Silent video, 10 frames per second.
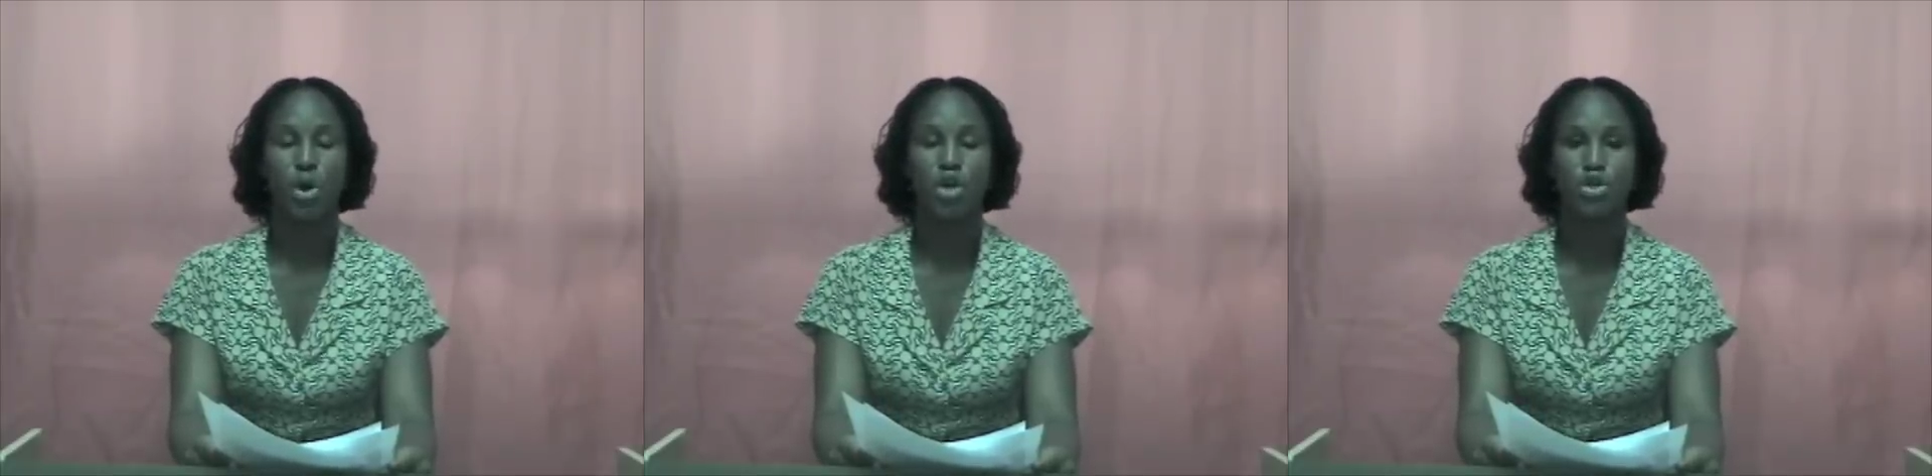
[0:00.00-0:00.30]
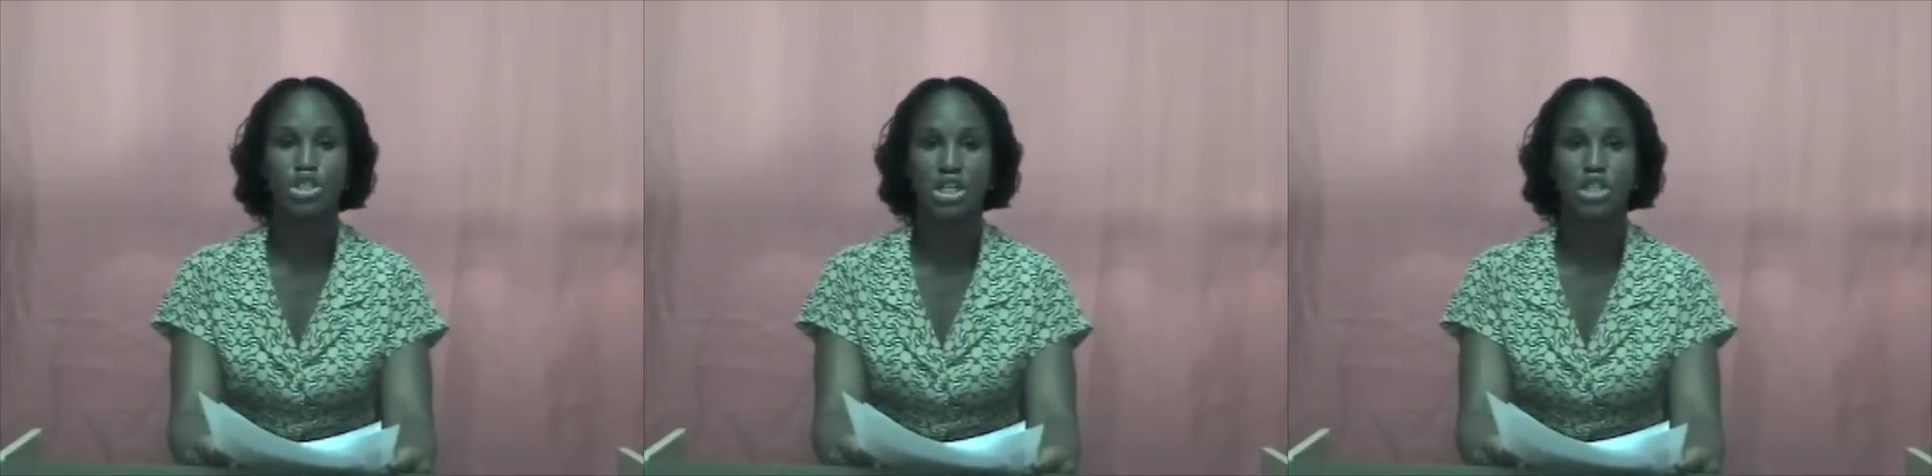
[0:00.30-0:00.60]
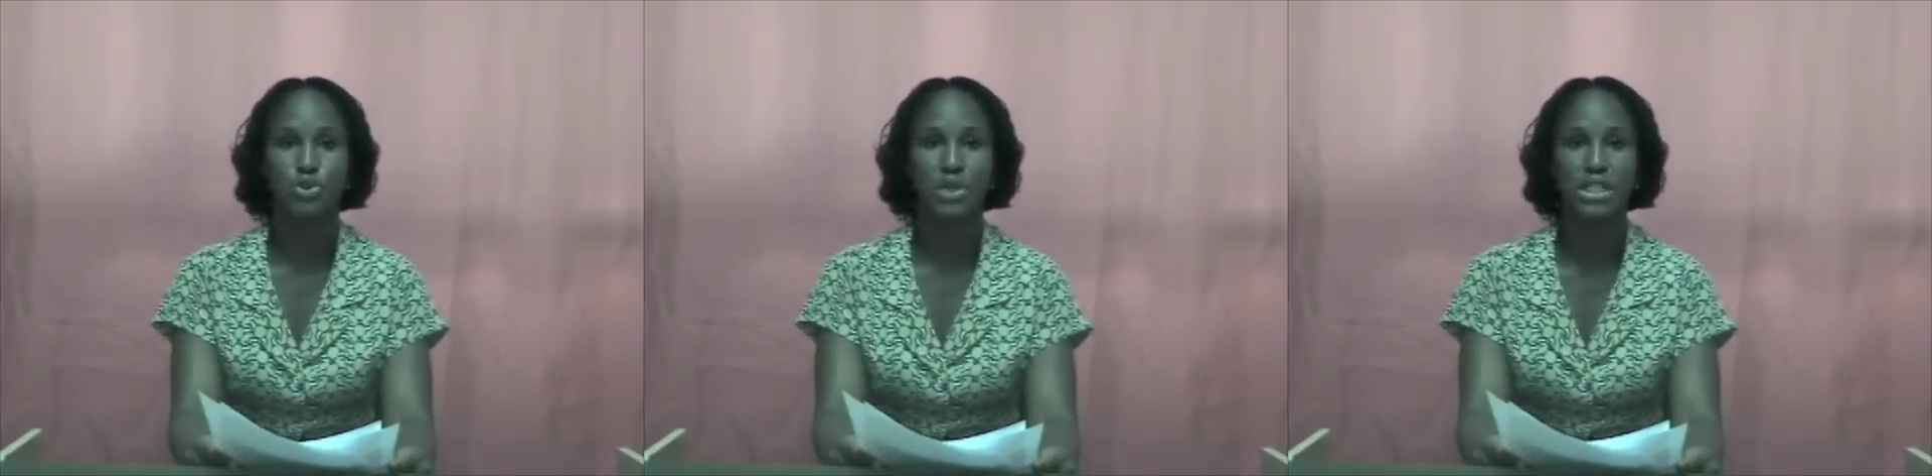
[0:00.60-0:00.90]

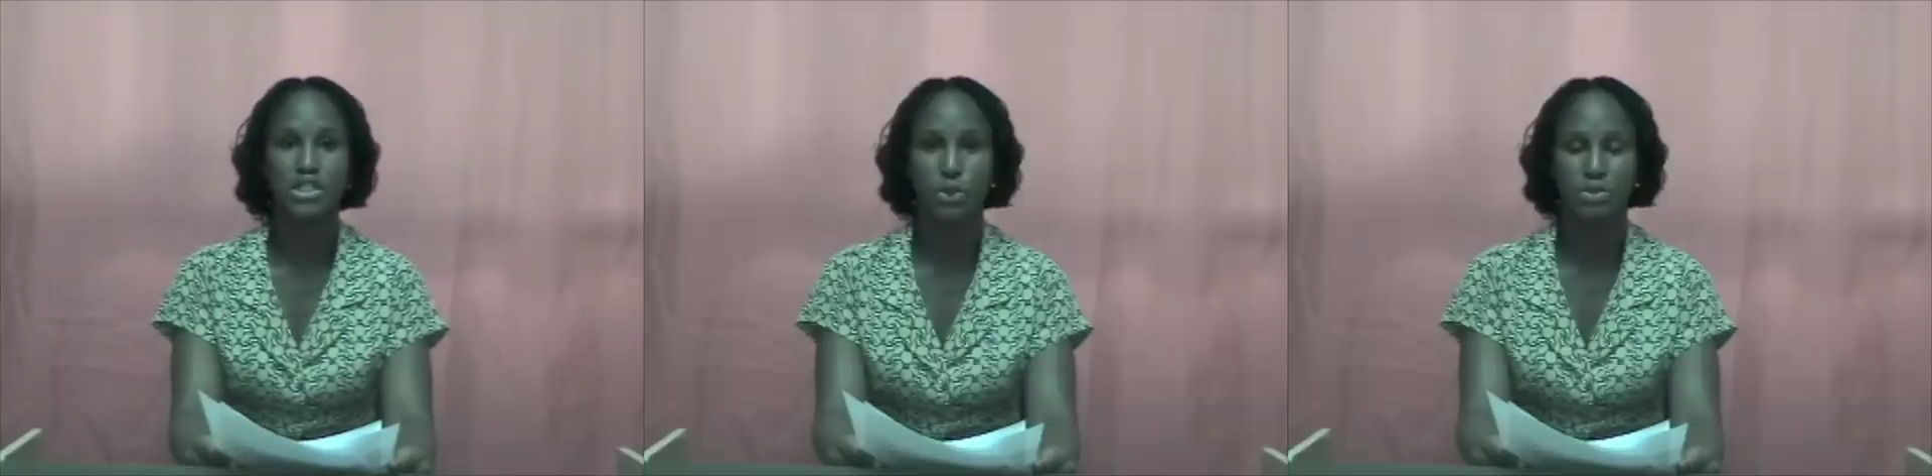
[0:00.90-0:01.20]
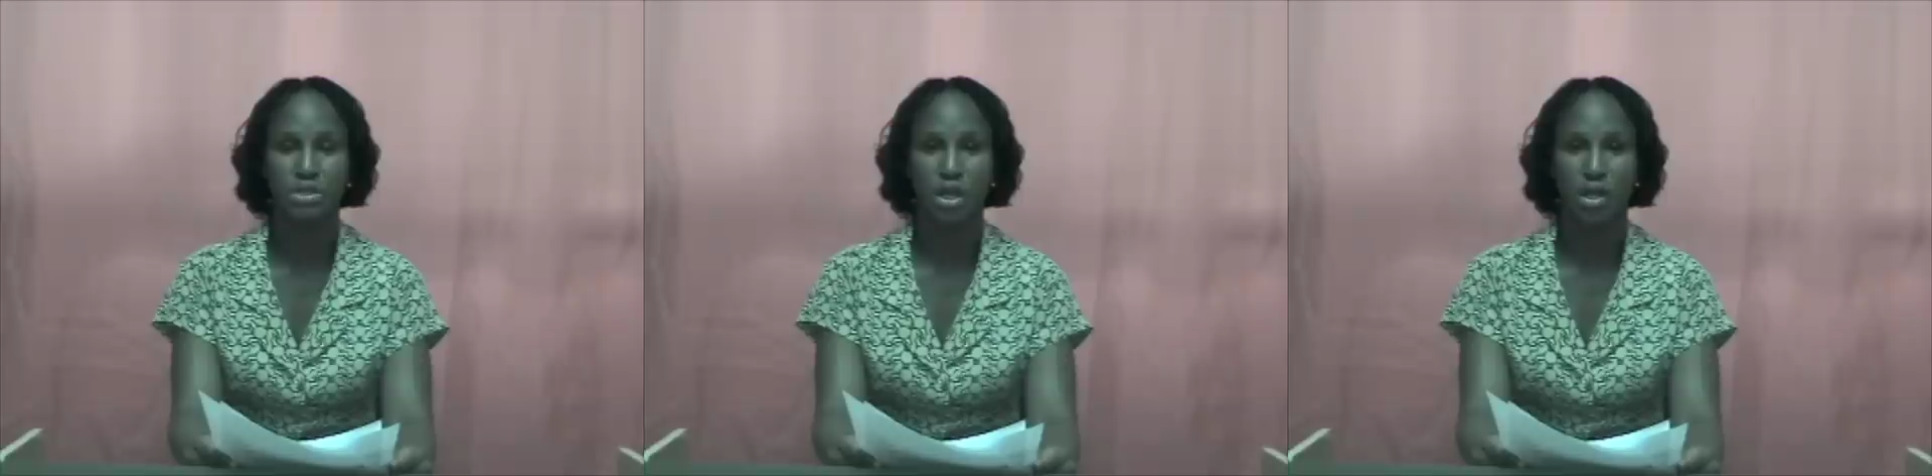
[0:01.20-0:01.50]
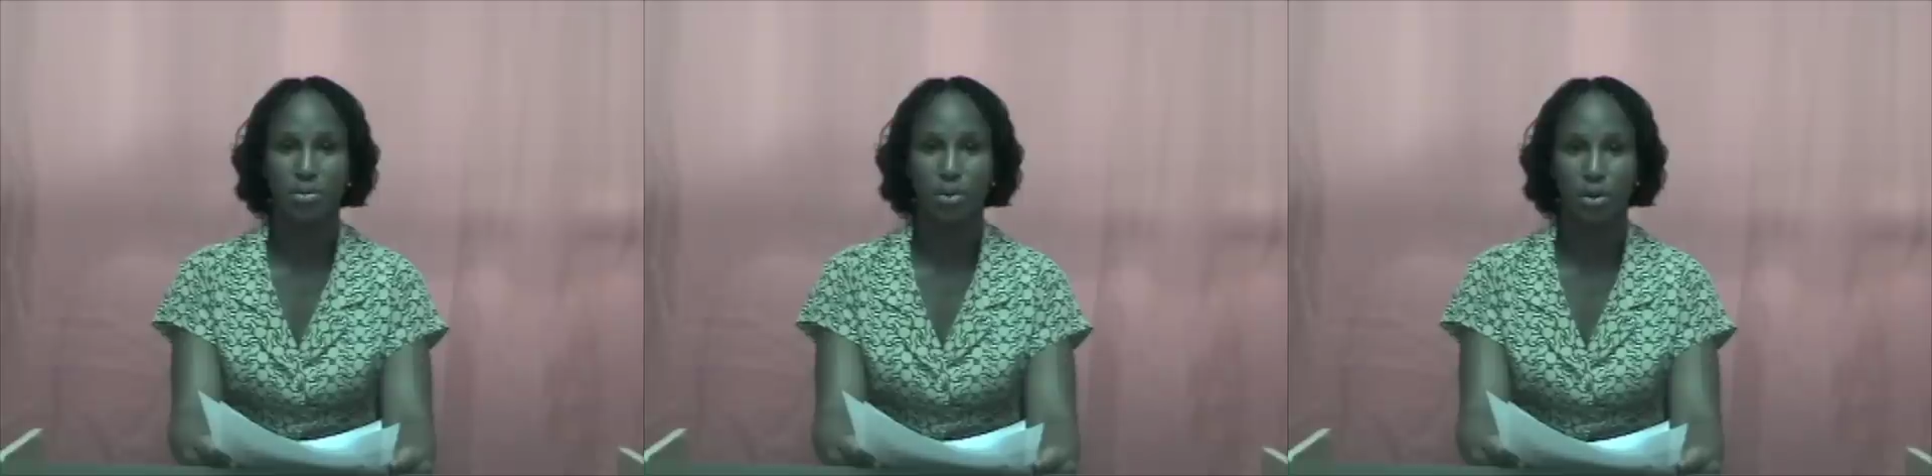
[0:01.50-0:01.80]

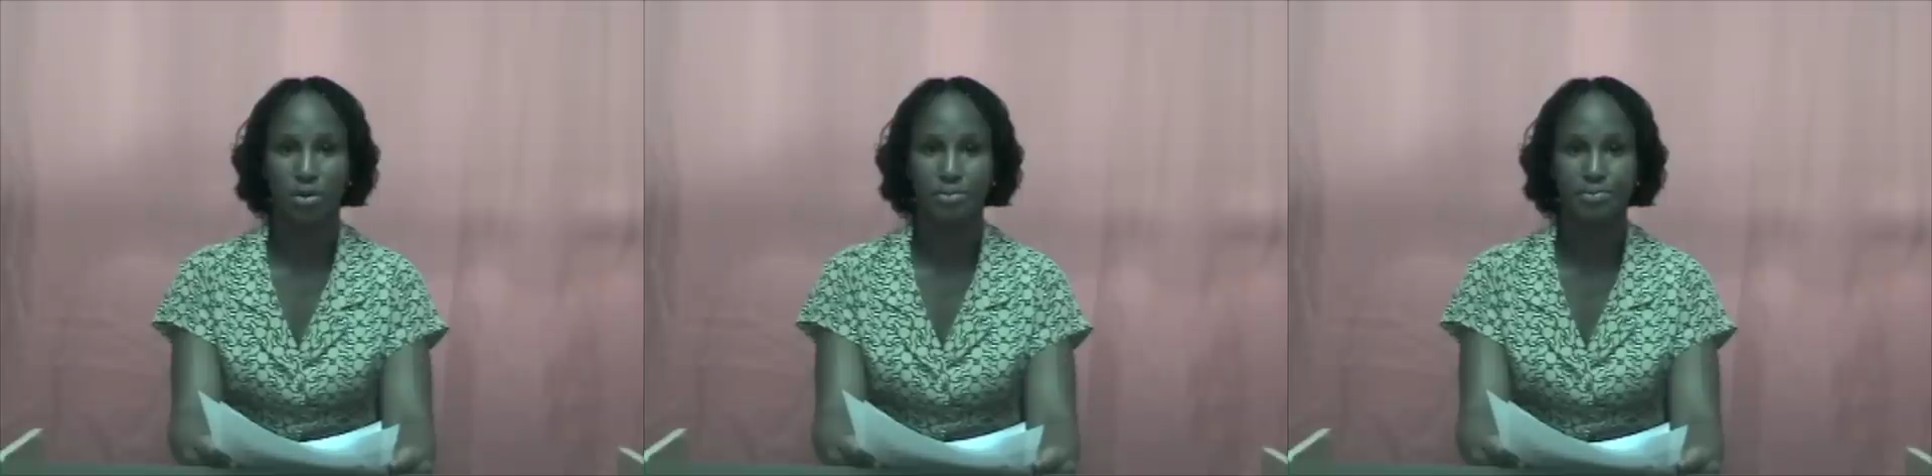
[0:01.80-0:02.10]
$120,000 more.